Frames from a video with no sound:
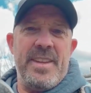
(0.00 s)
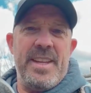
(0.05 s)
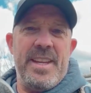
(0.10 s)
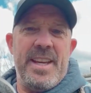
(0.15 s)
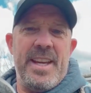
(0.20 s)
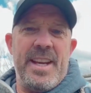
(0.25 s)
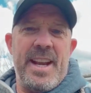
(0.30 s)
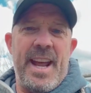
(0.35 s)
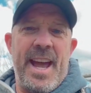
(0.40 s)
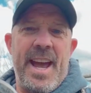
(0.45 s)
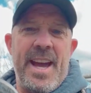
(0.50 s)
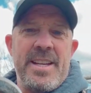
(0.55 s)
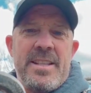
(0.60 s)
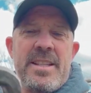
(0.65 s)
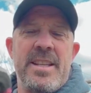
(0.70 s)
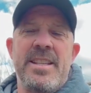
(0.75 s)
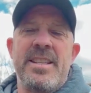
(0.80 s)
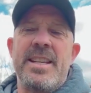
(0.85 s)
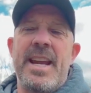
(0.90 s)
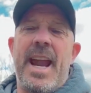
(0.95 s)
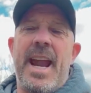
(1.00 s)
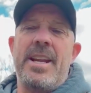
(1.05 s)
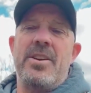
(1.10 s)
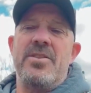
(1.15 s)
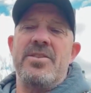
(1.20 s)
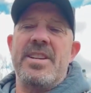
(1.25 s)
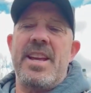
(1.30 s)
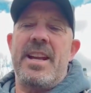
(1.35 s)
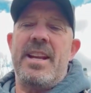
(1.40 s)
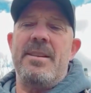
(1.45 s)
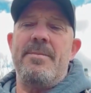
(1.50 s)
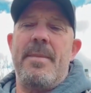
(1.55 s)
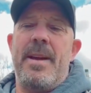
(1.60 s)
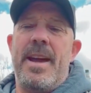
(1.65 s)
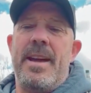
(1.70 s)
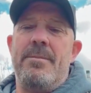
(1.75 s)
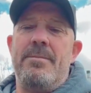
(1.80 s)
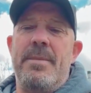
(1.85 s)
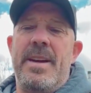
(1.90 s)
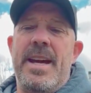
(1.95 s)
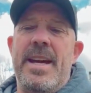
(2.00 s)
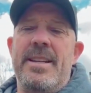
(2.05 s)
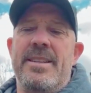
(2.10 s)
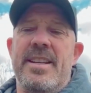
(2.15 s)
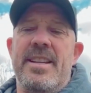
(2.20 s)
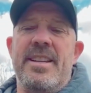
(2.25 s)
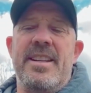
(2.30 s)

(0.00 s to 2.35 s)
It has the standards that it meets.